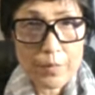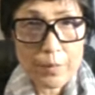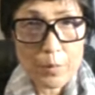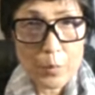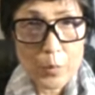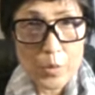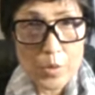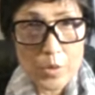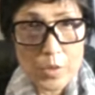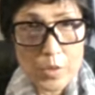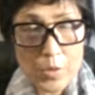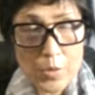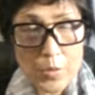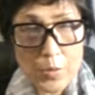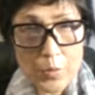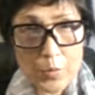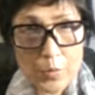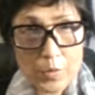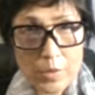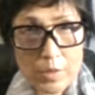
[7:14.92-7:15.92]

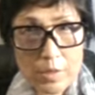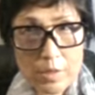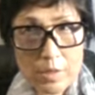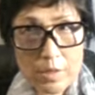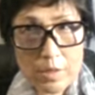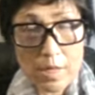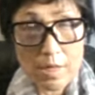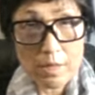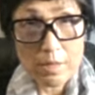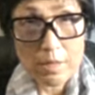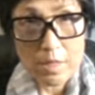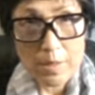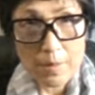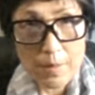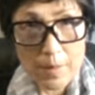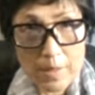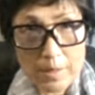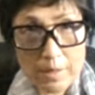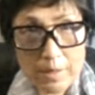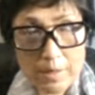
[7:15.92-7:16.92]
produce
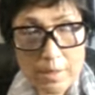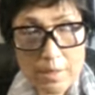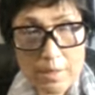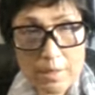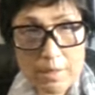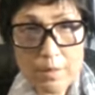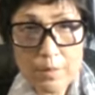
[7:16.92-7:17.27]
antibody,